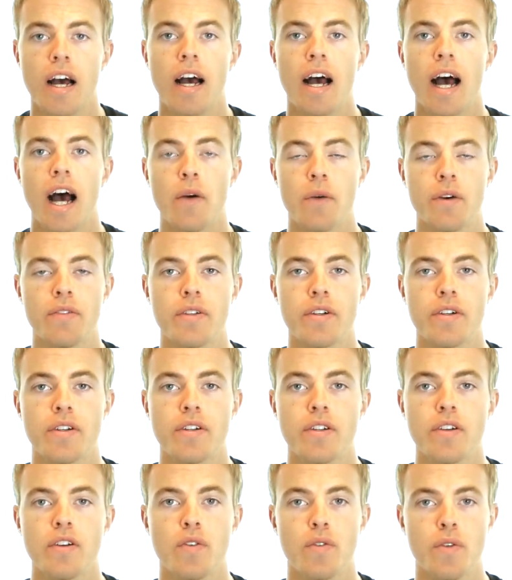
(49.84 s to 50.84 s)
However,
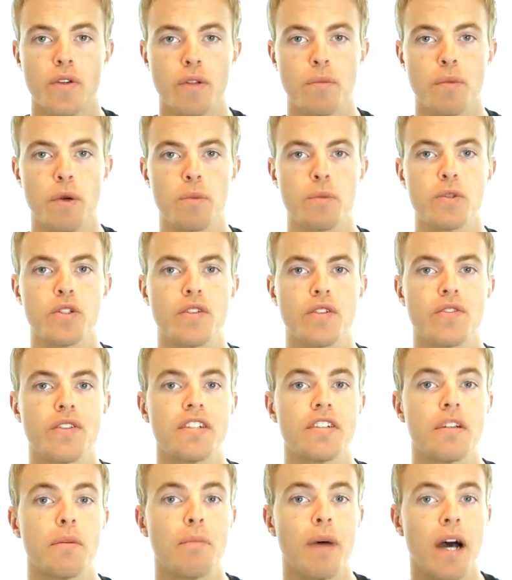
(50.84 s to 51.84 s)
for the purpose of
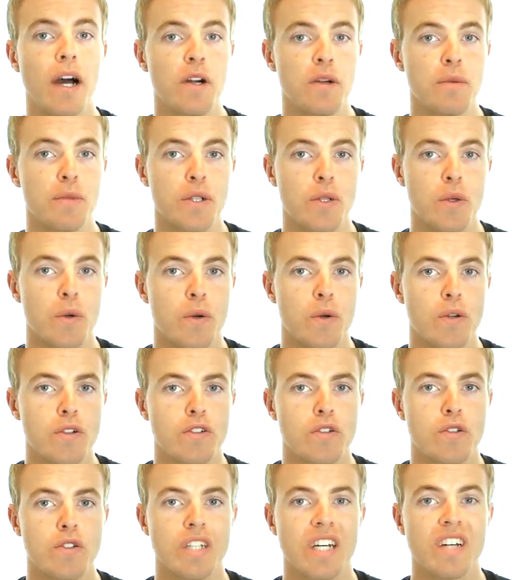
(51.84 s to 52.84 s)
this empowerment course,
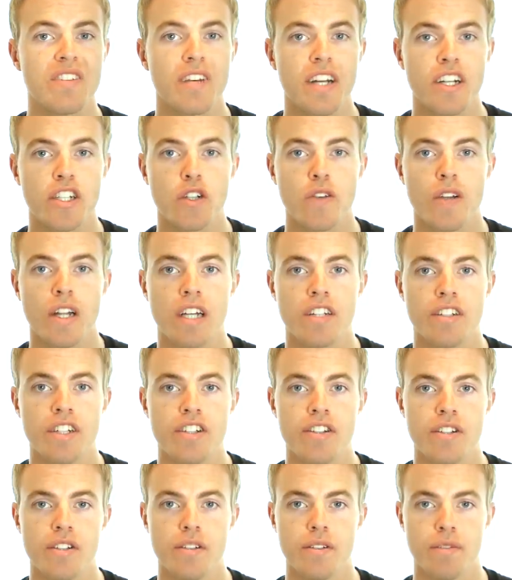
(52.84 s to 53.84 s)
or
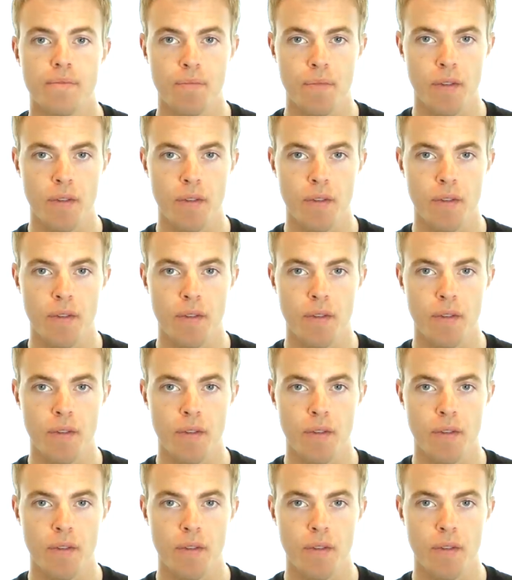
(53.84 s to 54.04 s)
self-actualization,